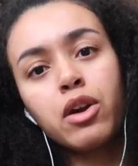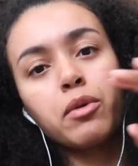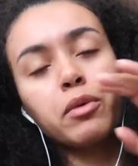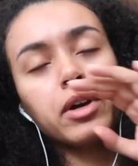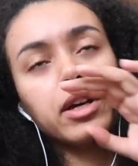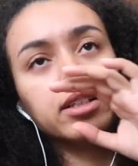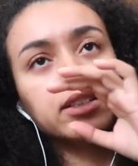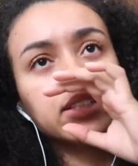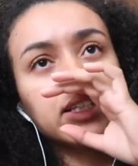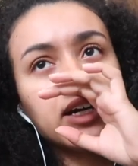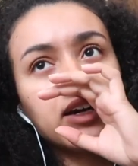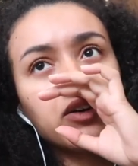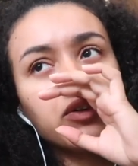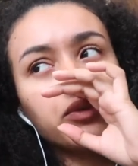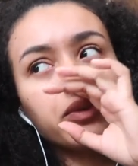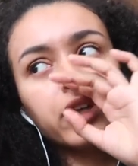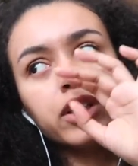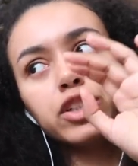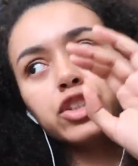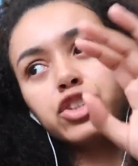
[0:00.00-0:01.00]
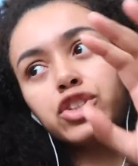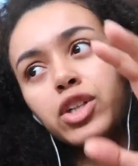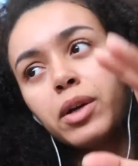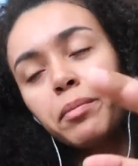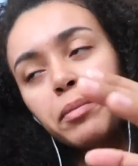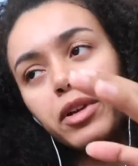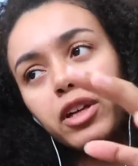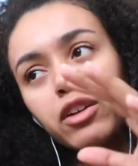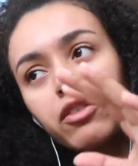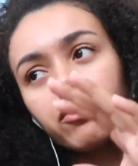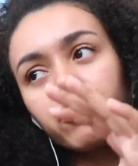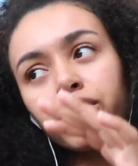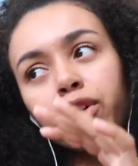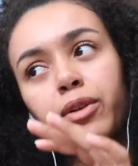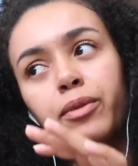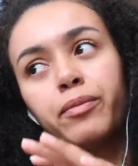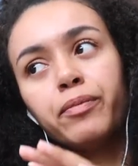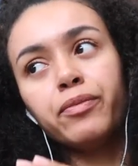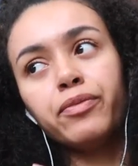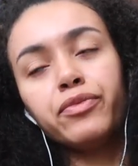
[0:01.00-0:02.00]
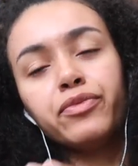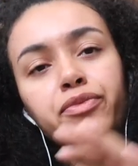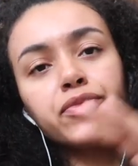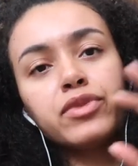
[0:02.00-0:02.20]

whereas now we're jumping from